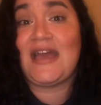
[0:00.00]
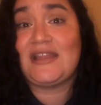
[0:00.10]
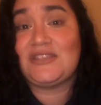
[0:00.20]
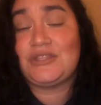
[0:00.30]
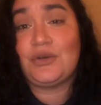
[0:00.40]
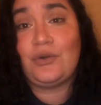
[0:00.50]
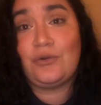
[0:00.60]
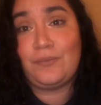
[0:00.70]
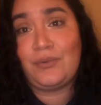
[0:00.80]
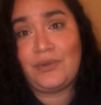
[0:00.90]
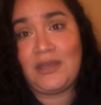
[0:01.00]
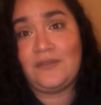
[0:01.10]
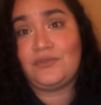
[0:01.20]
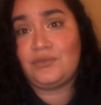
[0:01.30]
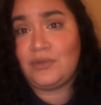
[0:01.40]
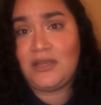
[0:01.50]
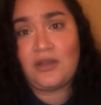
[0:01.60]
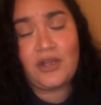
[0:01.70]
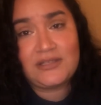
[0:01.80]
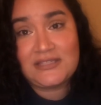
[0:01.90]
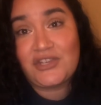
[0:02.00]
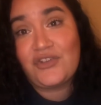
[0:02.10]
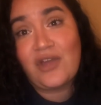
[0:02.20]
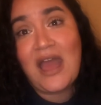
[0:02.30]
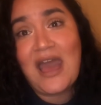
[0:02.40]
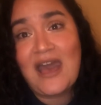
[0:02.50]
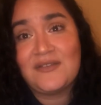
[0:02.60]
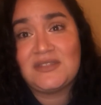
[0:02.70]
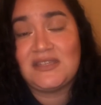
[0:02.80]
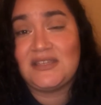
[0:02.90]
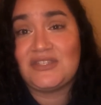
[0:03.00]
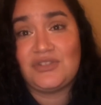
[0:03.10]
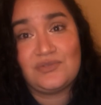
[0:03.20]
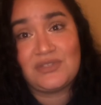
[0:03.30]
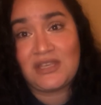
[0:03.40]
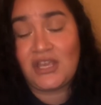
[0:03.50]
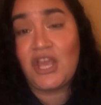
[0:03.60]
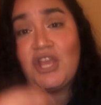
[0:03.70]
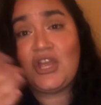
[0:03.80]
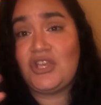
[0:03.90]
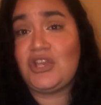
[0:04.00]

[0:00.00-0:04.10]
That is the whole point of doing arts and crafts, is using